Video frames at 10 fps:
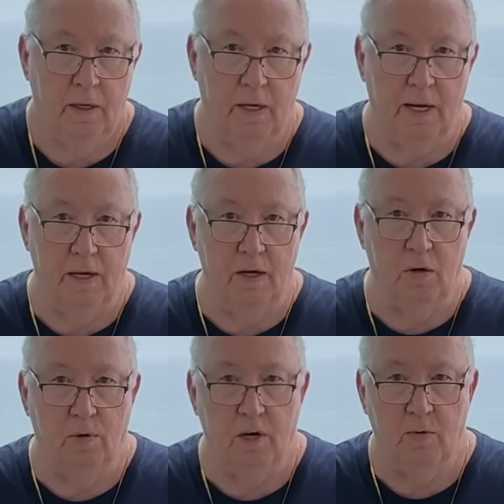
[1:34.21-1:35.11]
And I know
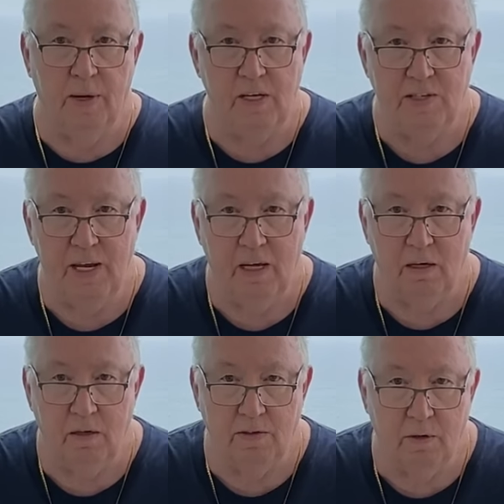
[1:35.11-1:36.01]
what everybody's
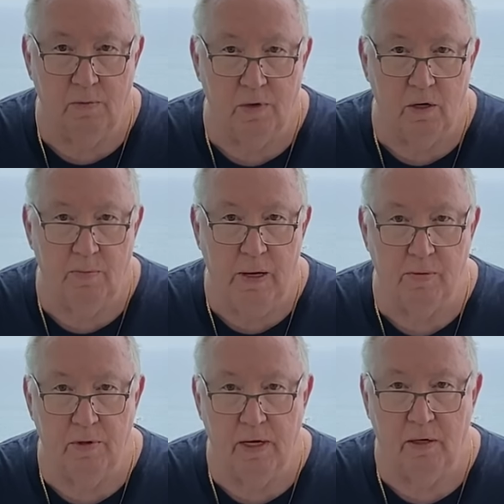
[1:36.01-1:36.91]
thinking. There are
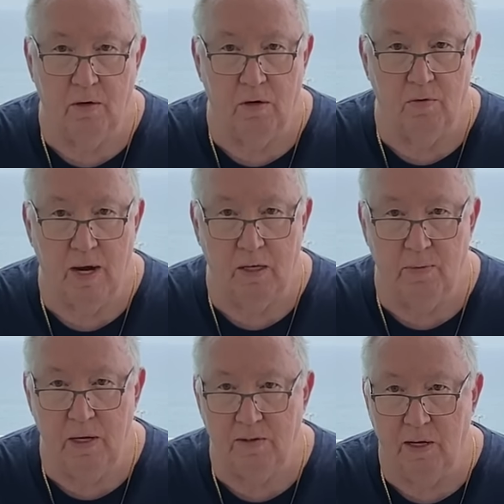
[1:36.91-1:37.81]
people that are going to write to
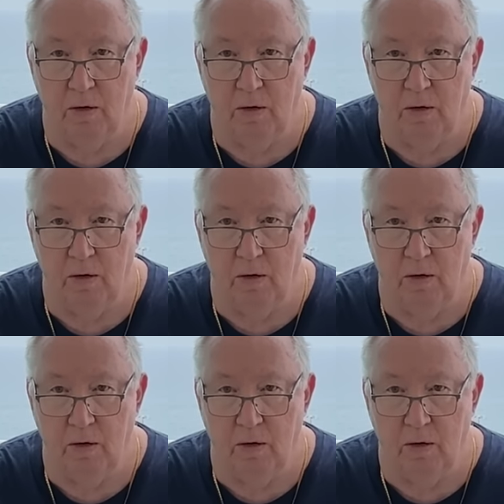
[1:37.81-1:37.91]
me and say,